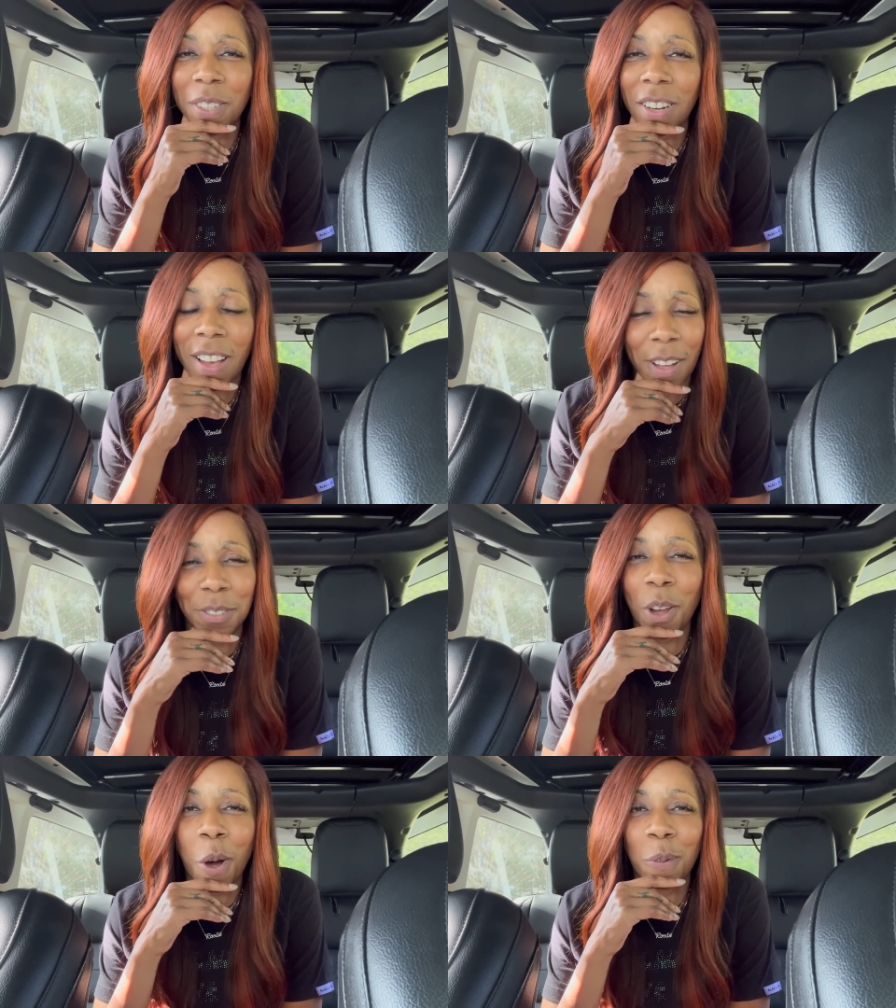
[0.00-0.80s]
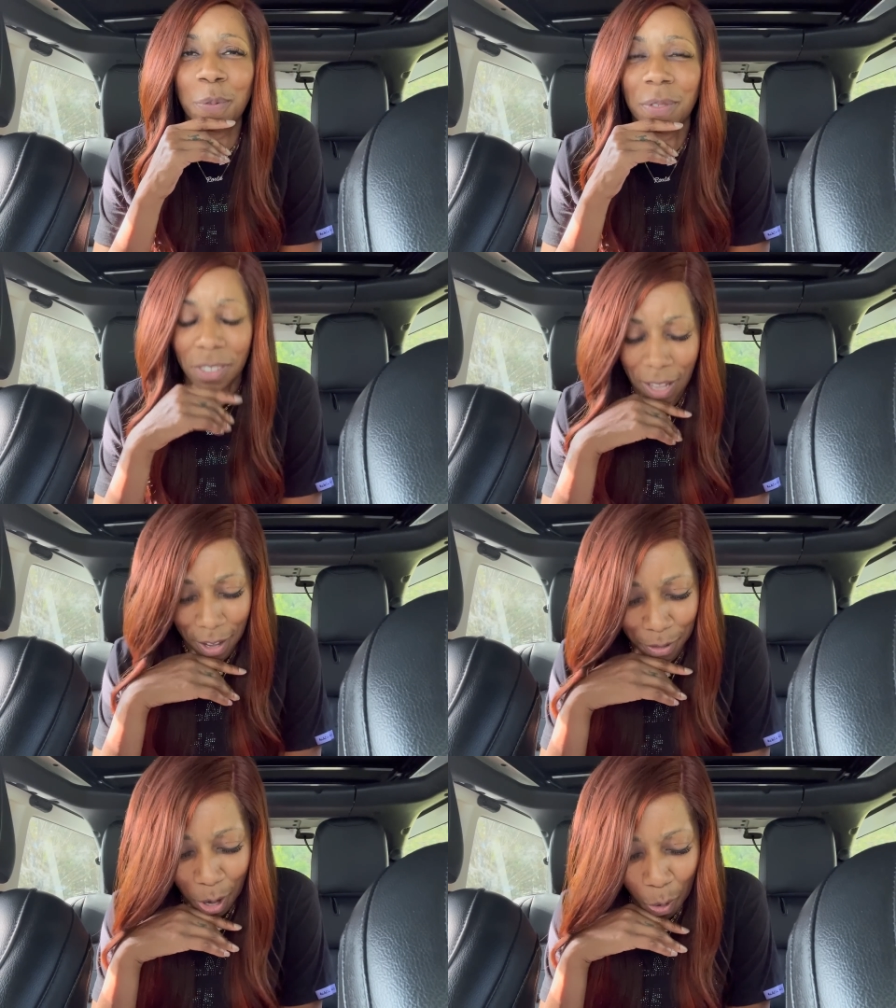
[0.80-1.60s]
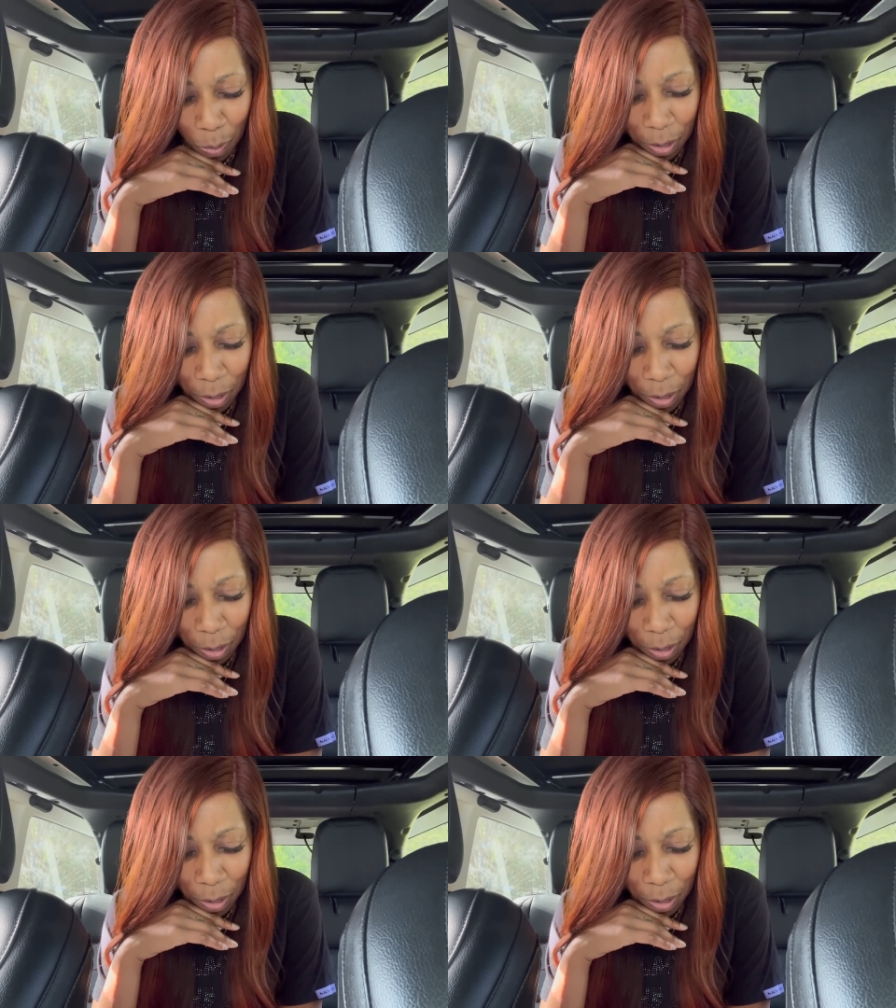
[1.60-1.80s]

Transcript: You know, I don't know, I don't know